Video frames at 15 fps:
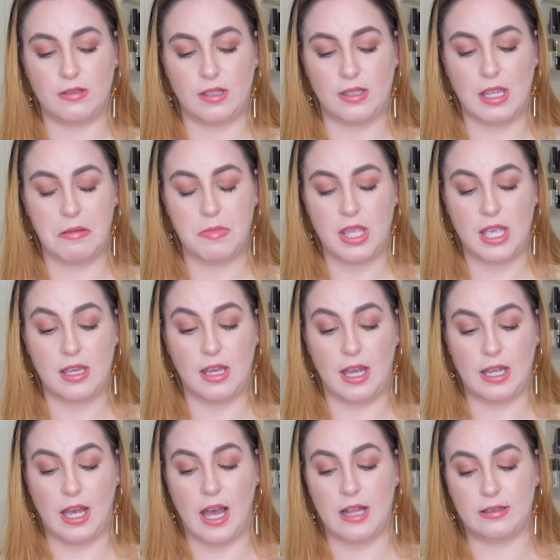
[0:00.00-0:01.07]
Same thing.
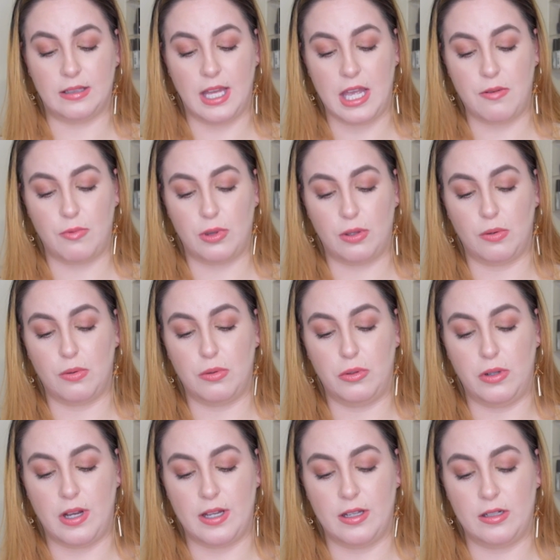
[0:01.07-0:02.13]
I got light with
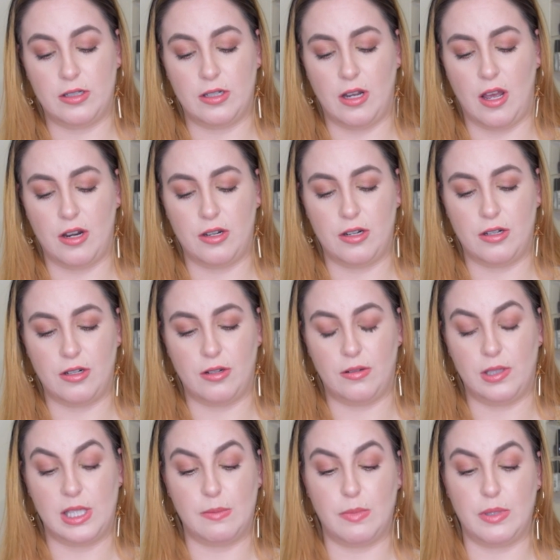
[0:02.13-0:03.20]
cool
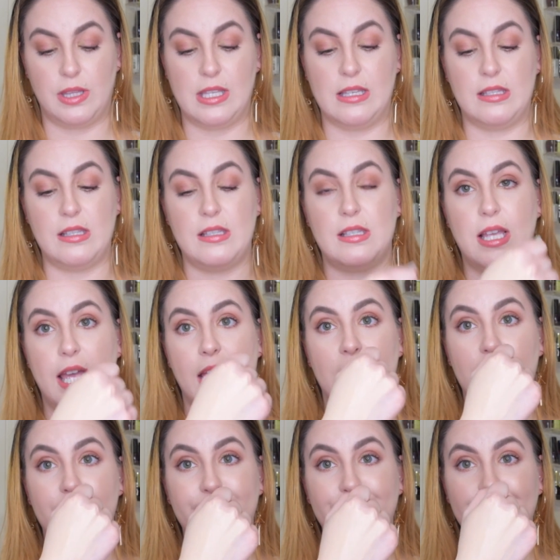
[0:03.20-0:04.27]
undertones, but this is
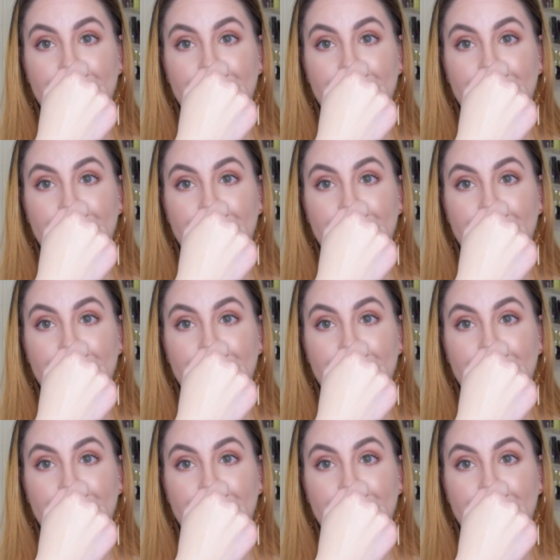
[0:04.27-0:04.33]
like,